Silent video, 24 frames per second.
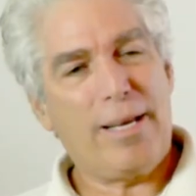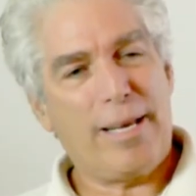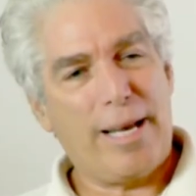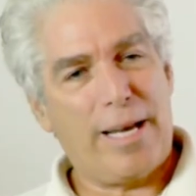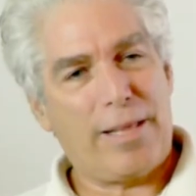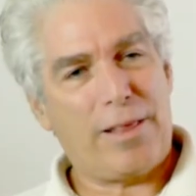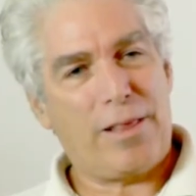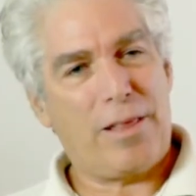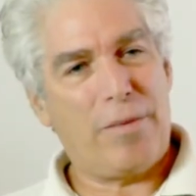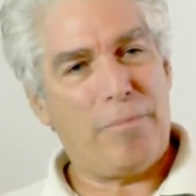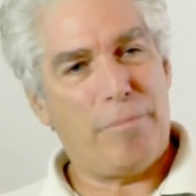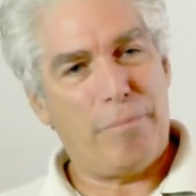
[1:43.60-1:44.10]

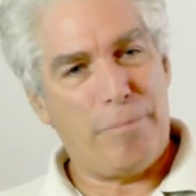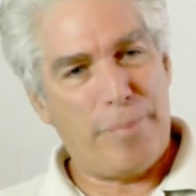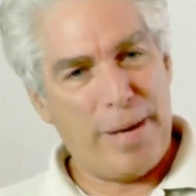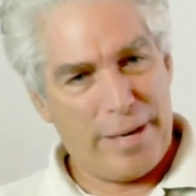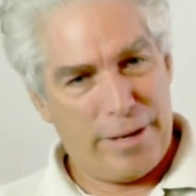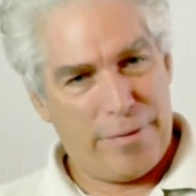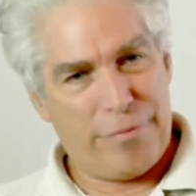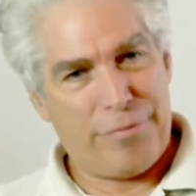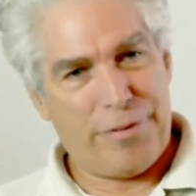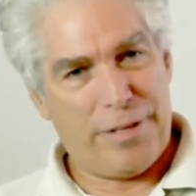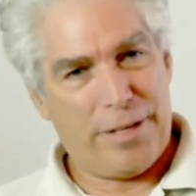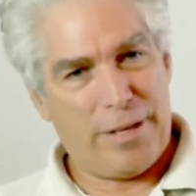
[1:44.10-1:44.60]
get the
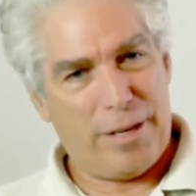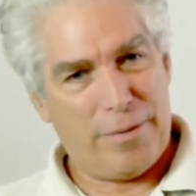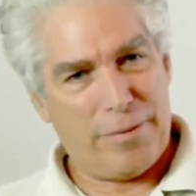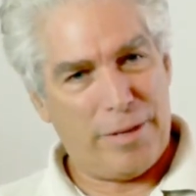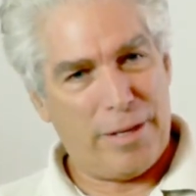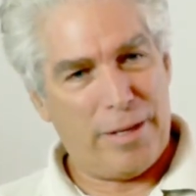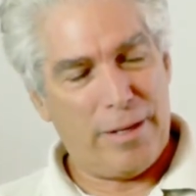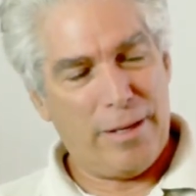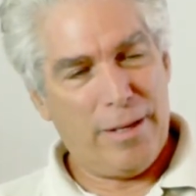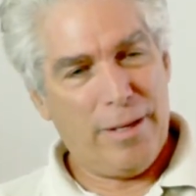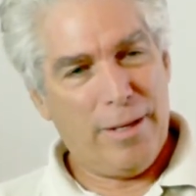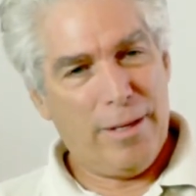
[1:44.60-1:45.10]
benefit of
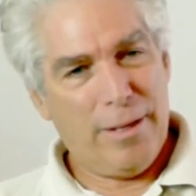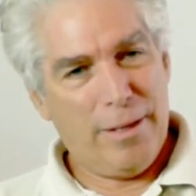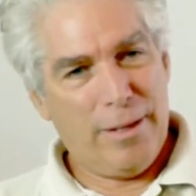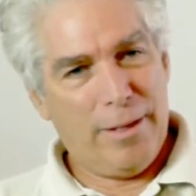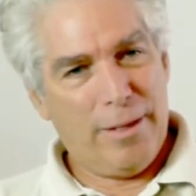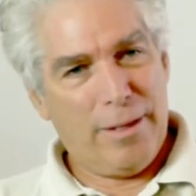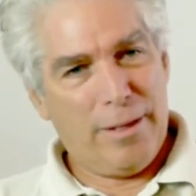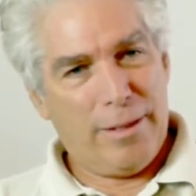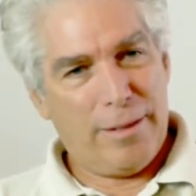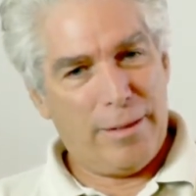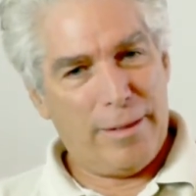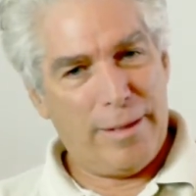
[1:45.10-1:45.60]
it.
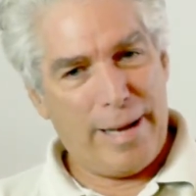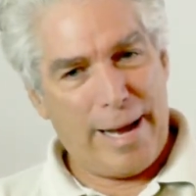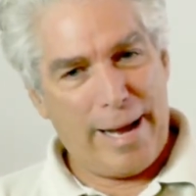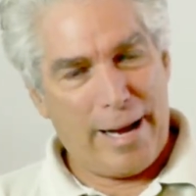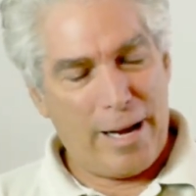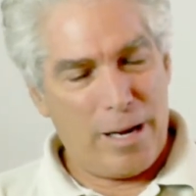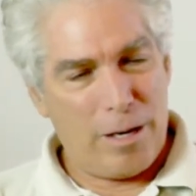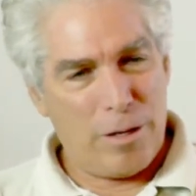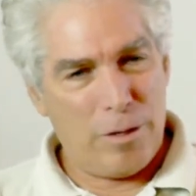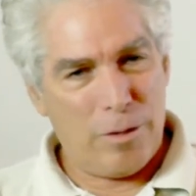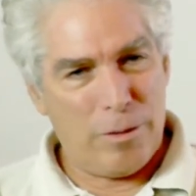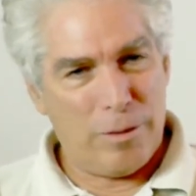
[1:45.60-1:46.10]

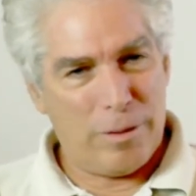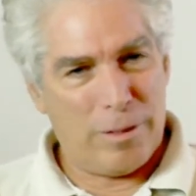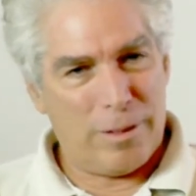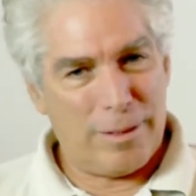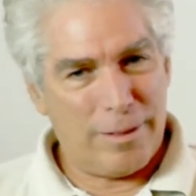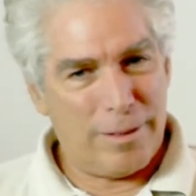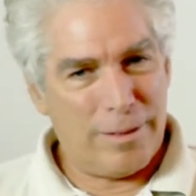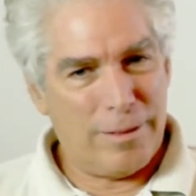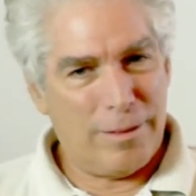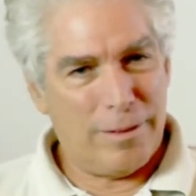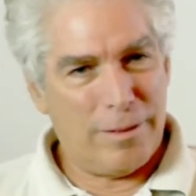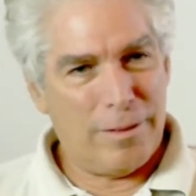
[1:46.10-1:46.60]

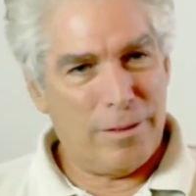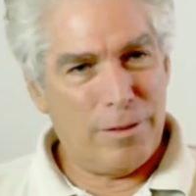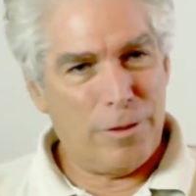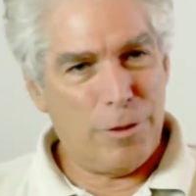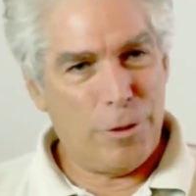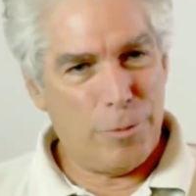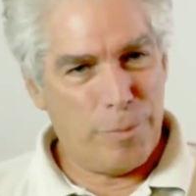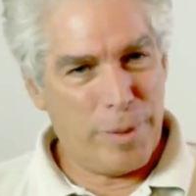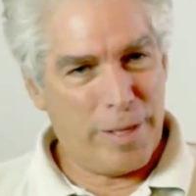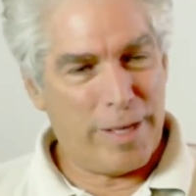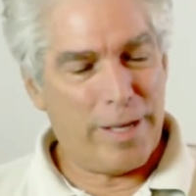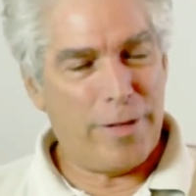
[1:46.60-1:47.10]
Now
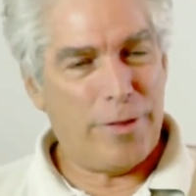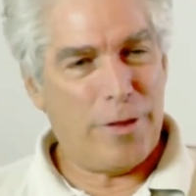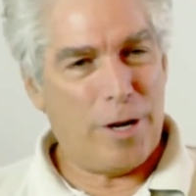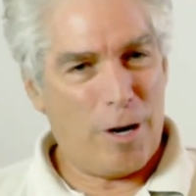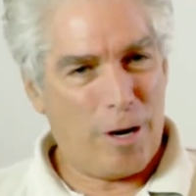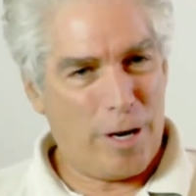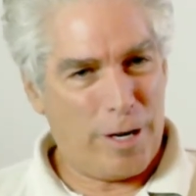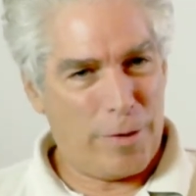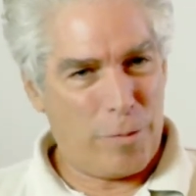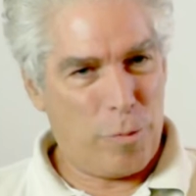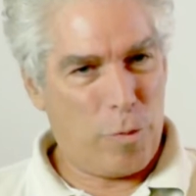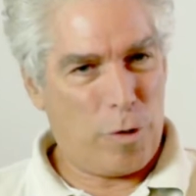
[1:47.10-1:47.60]
you begin the
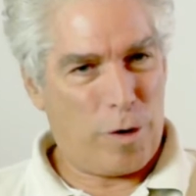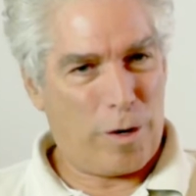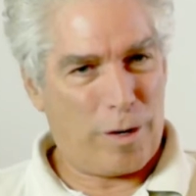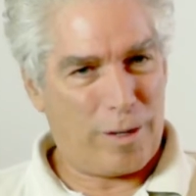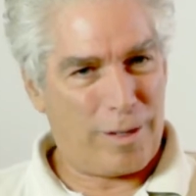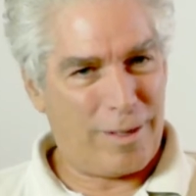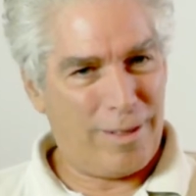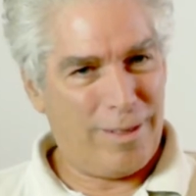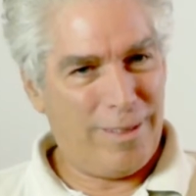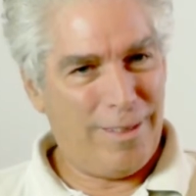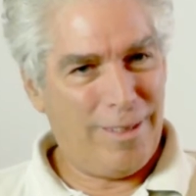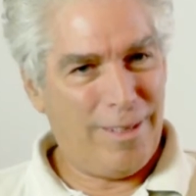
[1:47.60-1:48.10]
hard
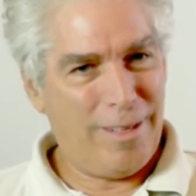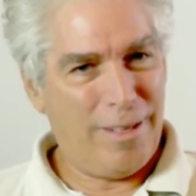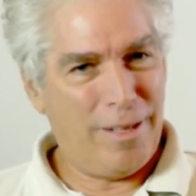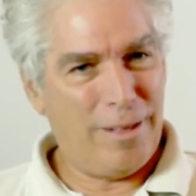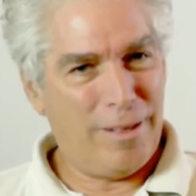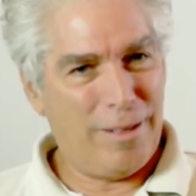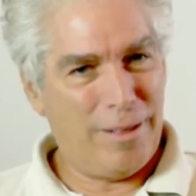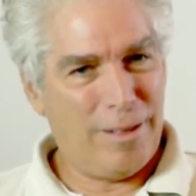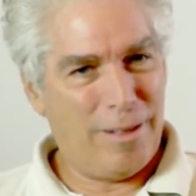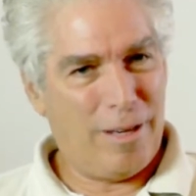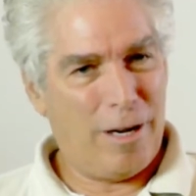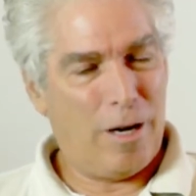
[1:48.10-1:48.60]
work
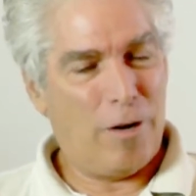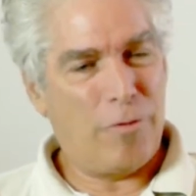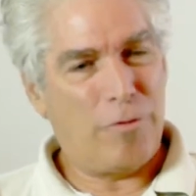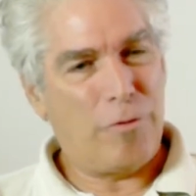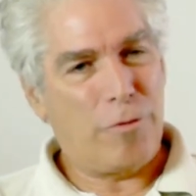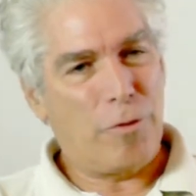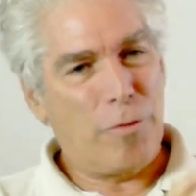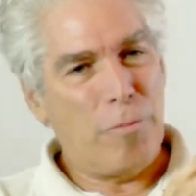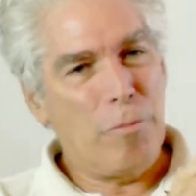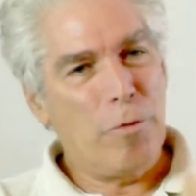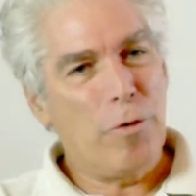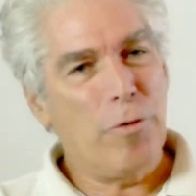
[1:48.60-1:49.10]
of
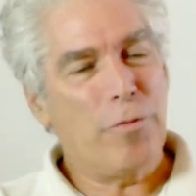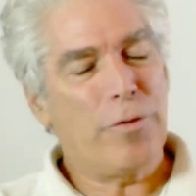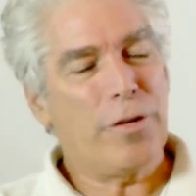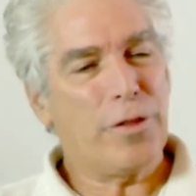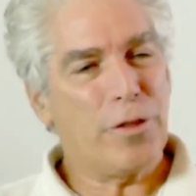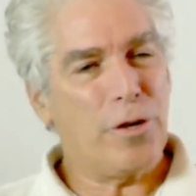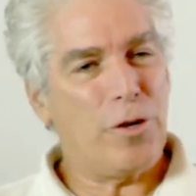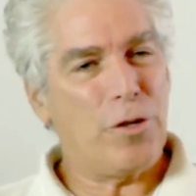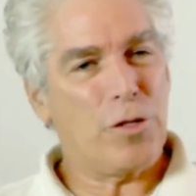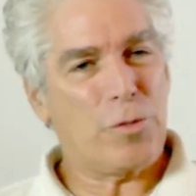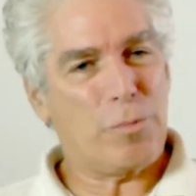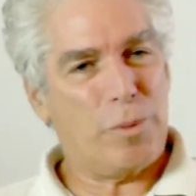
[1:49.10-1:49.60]
removing
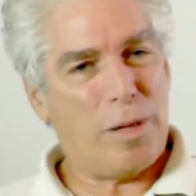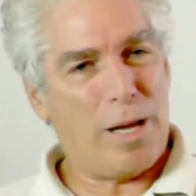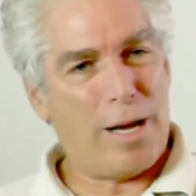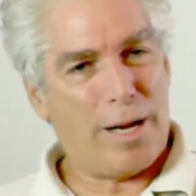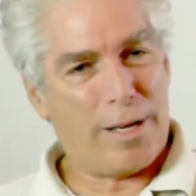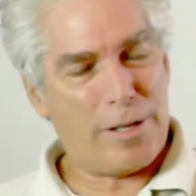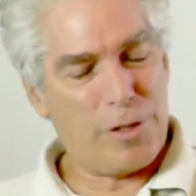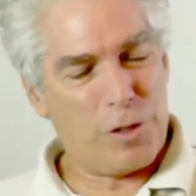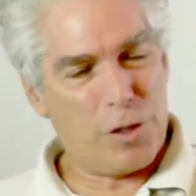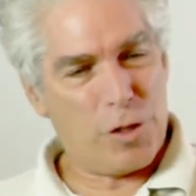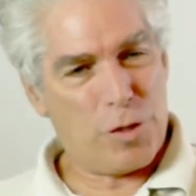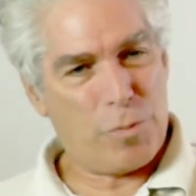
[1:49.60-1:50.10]
those
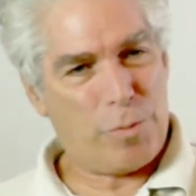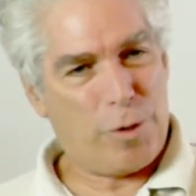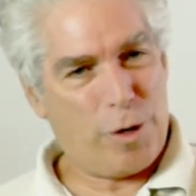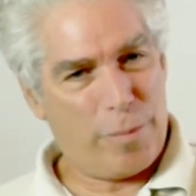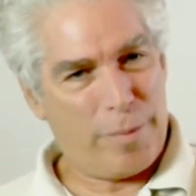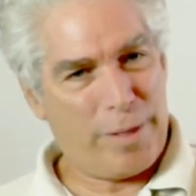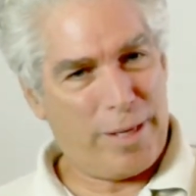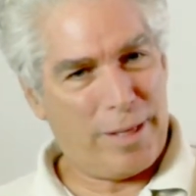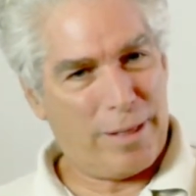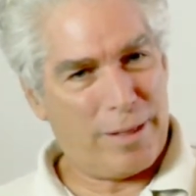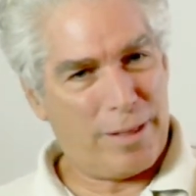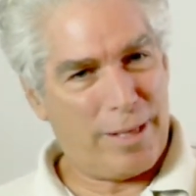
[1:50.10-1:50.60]
blockages
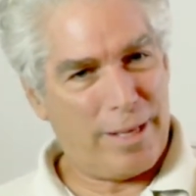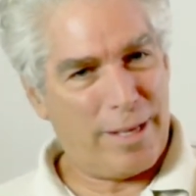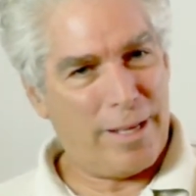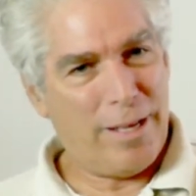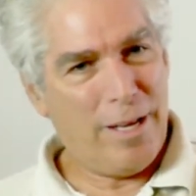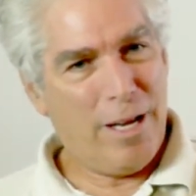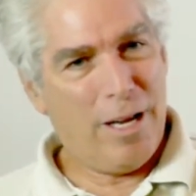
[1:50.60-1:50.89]
permanently.